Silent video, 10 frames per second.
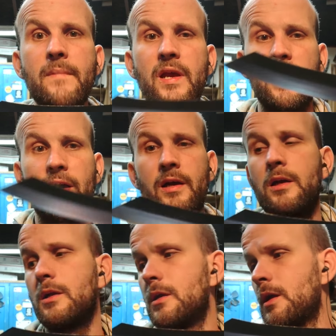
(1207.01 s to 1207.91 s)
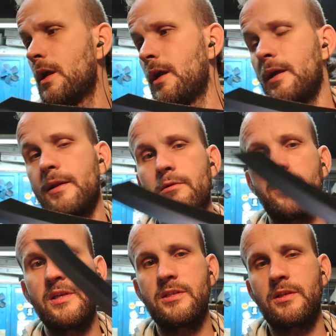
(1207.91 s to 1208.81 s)
Yeah. Now,
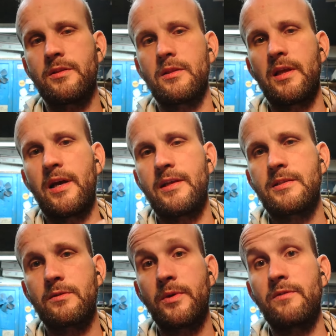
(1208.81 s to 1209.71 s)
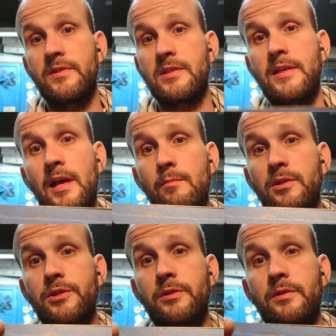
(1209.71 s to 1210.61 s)
based on the lines that we have
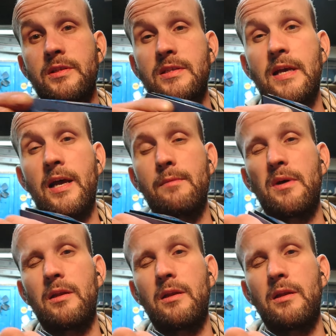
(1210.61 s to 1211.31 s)
established on the side by